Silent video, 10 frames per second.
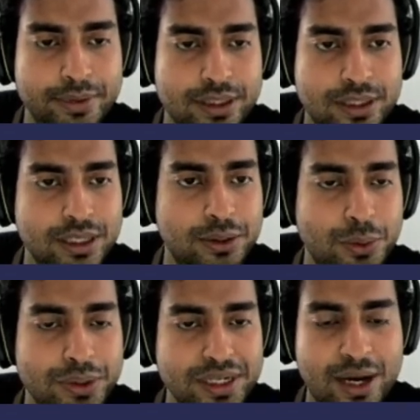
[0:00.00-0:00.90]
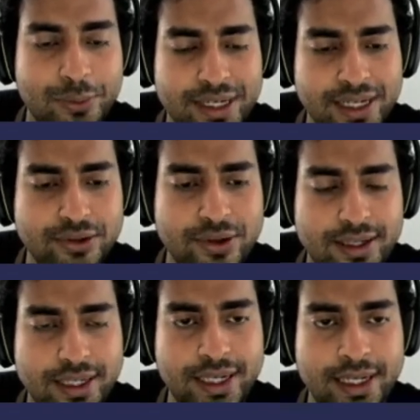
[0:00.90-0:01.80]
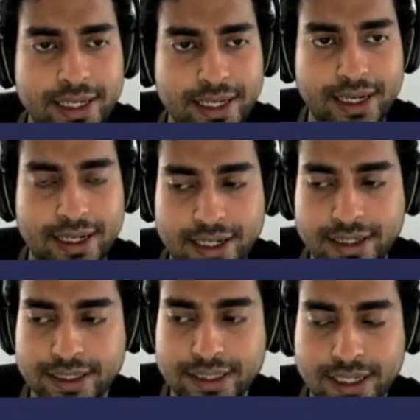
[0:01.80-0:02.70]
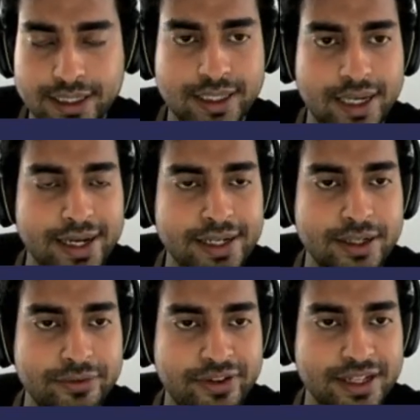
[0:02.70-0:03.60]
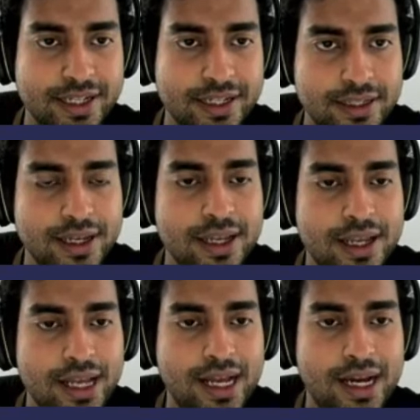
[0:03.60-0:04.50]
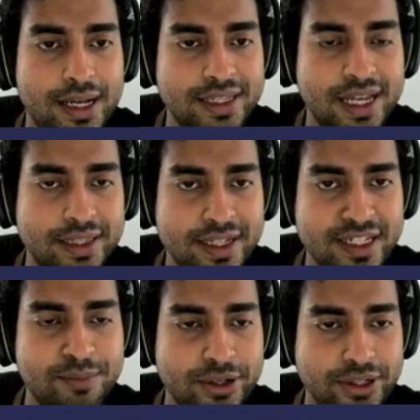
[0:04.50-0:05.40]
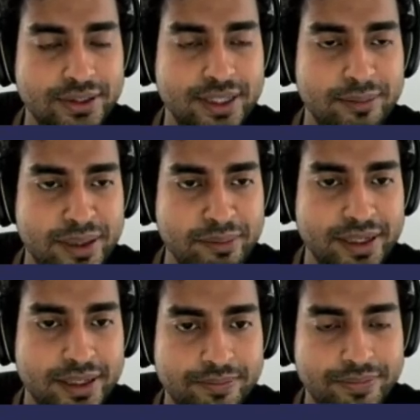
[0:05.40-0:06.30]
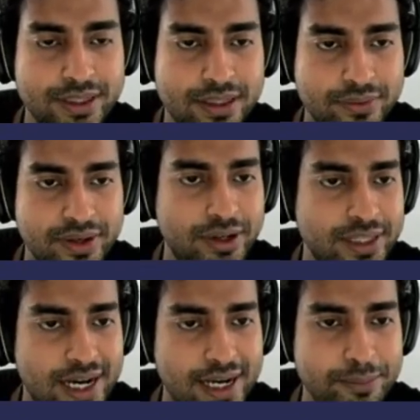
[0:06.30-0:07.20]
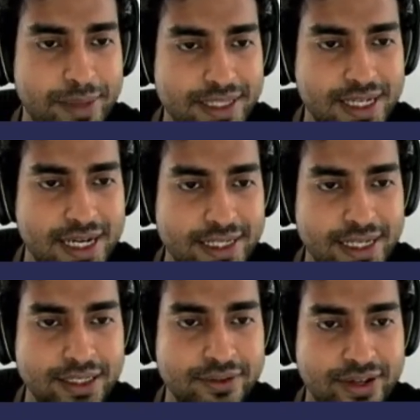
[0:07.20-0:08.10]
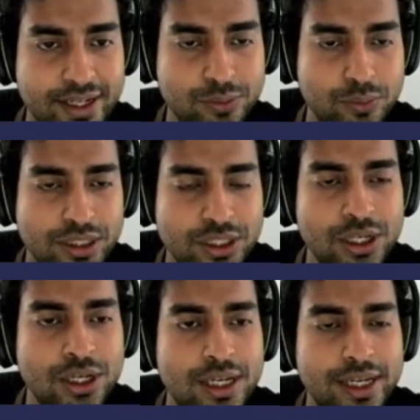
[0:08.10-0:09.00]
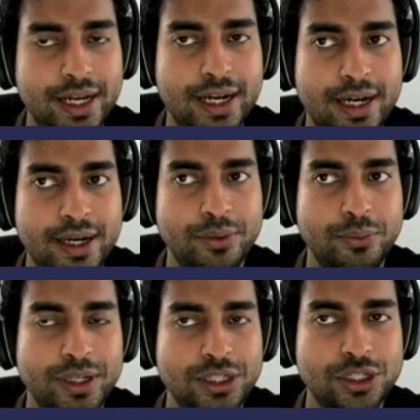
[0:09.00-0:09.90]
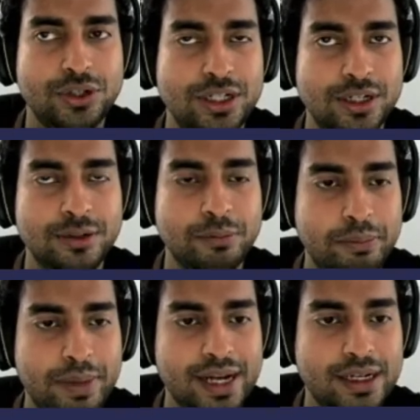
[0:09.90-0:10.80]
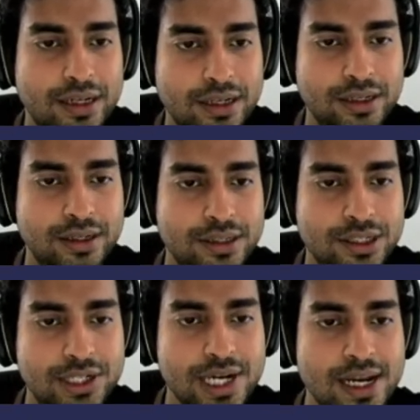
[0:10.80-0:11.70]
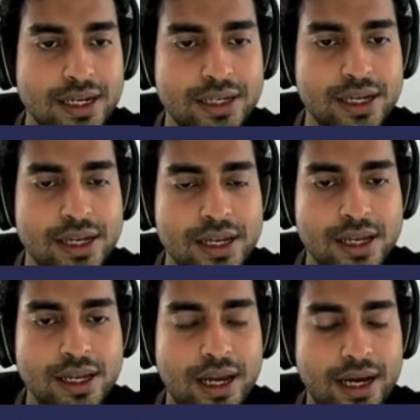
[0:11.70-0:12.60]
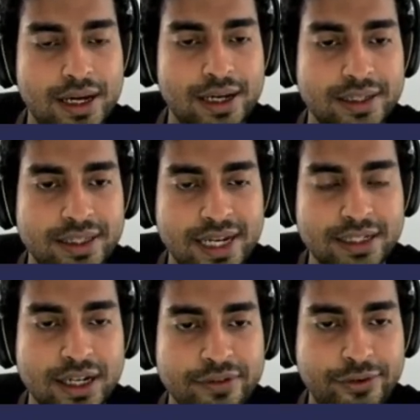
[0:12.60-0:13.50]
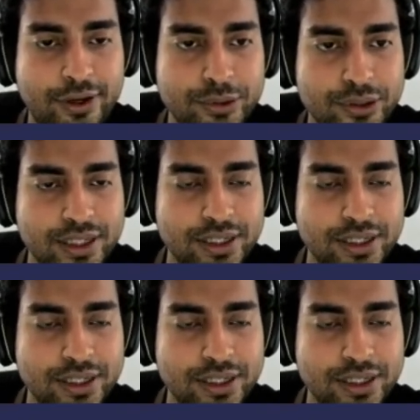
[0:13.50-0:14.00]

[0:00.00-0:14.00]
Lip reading: So now we can quickly discuss the interfaces that these modules implement. So we've got the basic ID interface, which return back a string that conforms to the